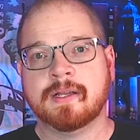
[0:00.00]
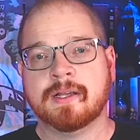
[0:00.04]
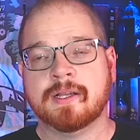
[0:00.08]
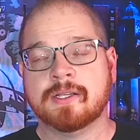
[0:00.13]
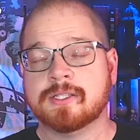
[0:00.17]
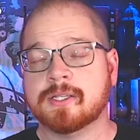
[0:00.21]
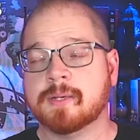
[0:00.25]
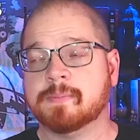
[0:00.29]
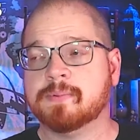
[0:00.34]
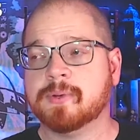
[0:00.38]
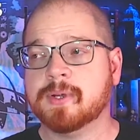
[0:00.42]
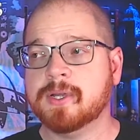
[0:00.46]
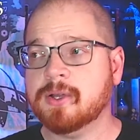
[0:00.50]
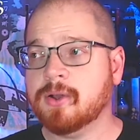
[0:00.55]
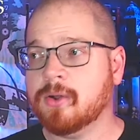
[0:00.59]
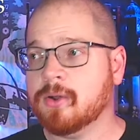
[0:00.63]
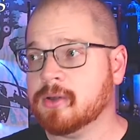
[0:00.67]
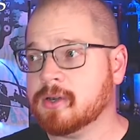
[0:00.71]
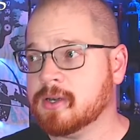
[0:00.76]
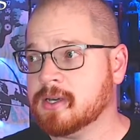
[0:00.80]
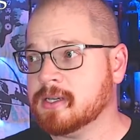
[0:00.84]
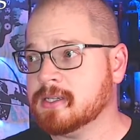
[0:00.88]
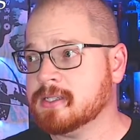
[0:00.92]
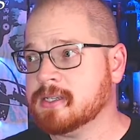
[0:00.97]
So
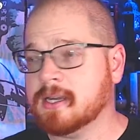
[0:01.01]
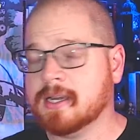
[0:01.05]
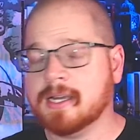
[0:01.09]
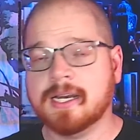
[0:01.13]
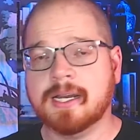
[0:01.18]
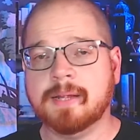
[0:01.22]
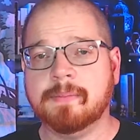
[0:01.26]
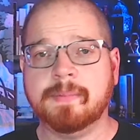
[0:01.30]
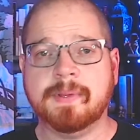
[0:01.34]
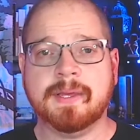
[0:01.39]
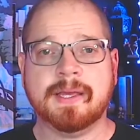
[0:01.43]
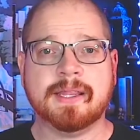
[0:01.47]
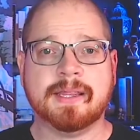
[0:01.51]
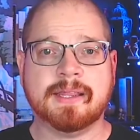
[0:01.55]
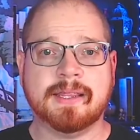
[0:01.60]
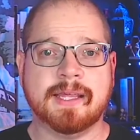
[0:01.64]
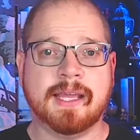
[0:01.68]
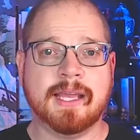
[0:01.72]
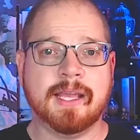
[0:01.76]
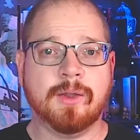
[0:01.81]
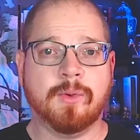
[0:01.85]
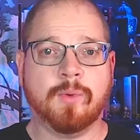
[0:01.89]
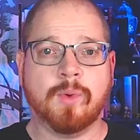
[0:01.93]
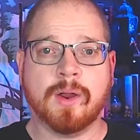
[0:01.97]
pre-orders are going to be a
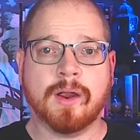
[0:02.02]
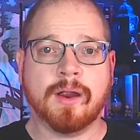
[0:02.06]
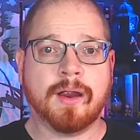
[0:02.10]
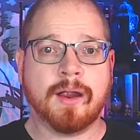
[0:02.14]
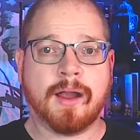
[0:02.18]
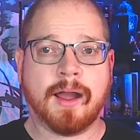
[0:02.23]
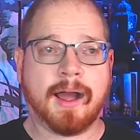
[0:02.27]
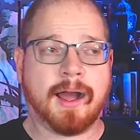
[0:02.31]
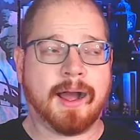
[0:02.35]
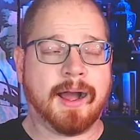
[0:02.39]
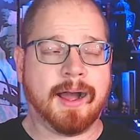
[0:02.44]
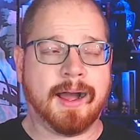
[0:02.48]
thing where